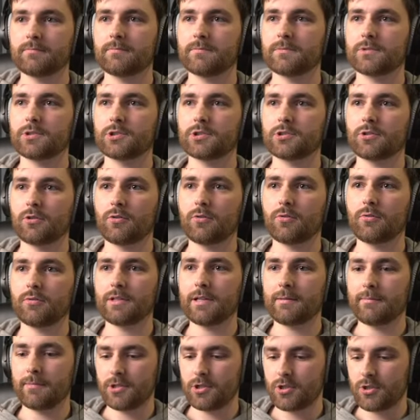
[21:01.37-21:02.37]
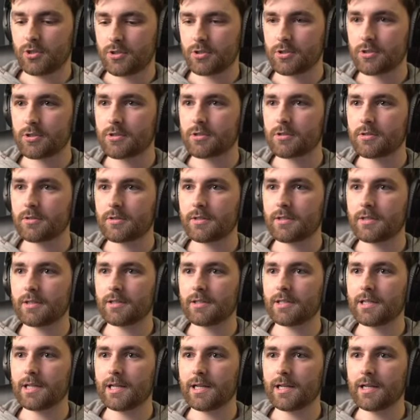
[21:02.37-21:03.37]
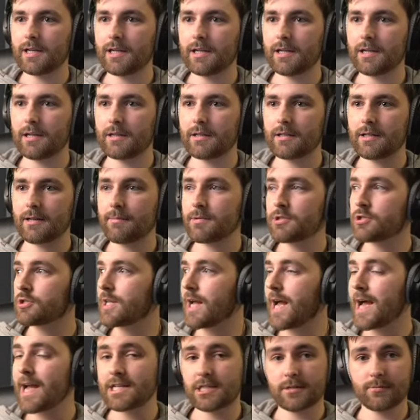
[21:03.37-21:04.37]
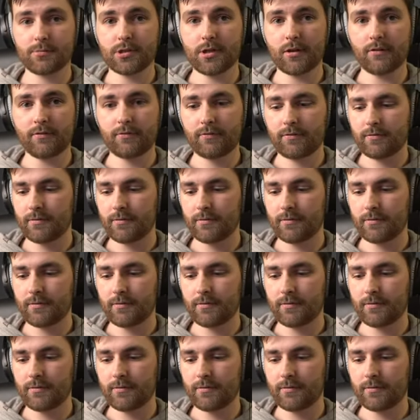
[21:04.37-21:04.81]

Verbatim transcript: So let me just let me just hide some stuff.